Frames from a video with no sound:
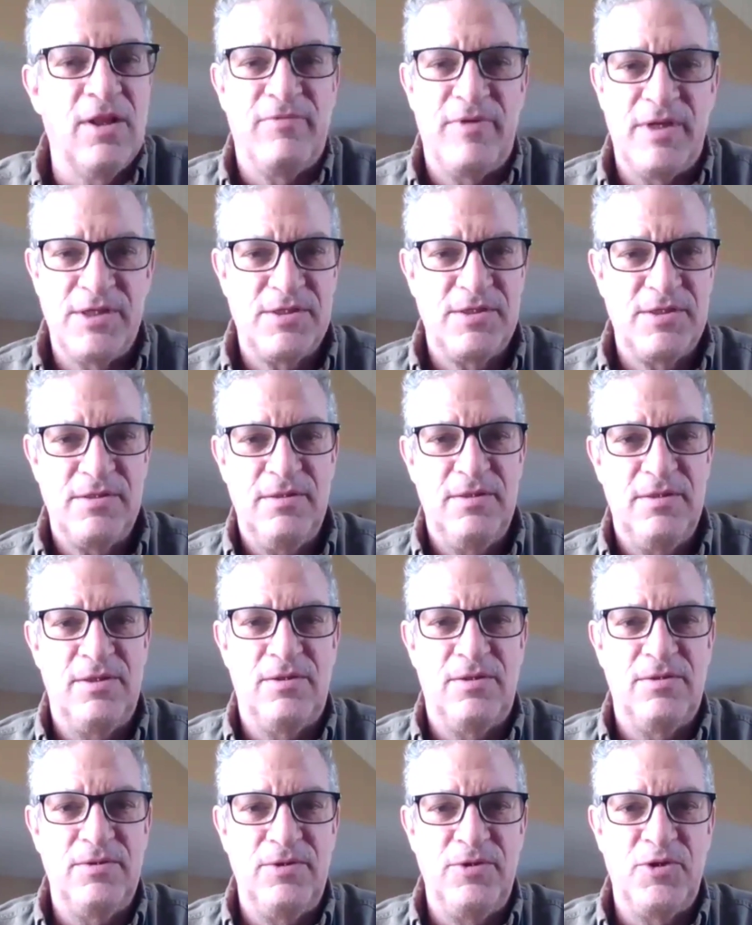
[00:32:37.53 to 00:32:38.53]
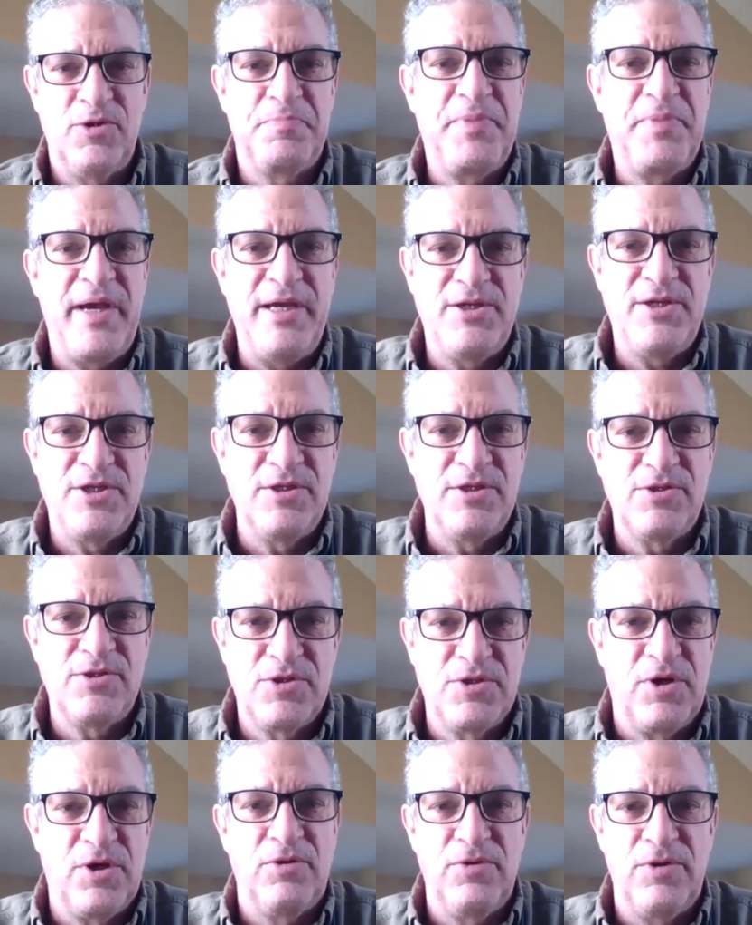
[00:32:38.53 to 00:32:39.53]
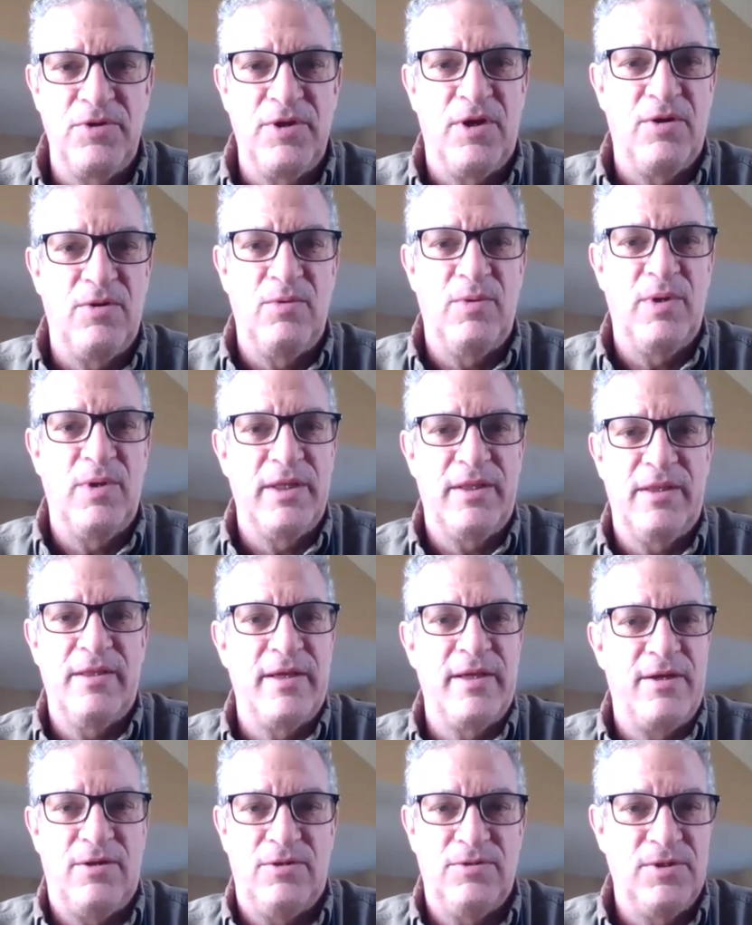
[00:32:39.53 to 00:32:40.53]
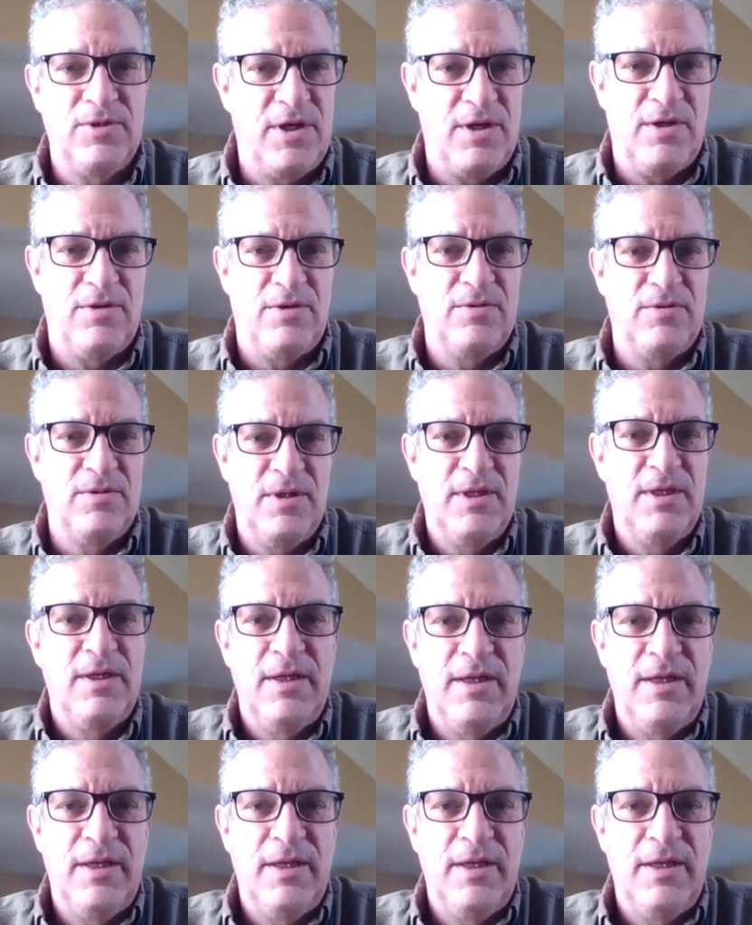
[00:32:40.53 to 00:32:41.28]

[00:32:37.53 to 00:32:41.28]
all of us. Your patients don't know what they don't know.